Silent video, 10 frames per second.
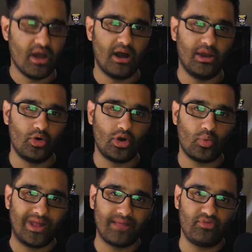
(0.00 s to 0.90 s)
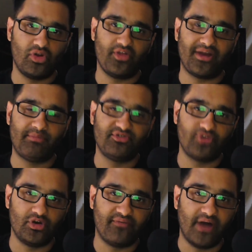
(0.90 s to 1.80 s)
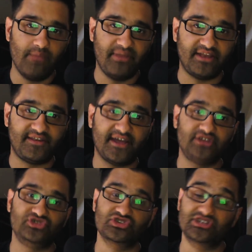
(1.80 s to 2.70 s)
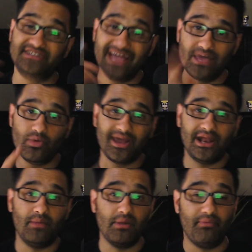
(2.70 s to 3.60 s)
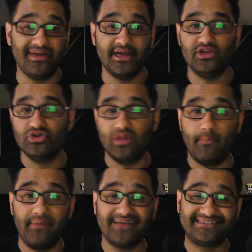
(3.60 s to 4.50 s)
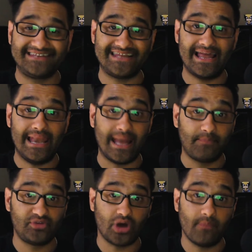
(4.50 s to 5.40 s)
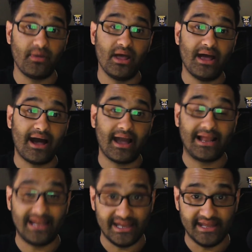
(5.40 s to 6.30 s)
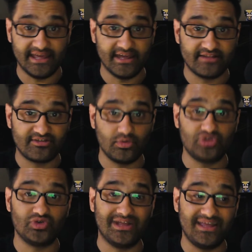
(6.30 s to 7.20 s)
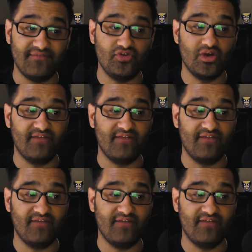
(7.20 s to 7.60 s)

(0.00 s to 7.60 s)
Hello and welcome to another episode of Hyping Tech. Today we're going to be bringing you the best laptop cleaning kits which will give you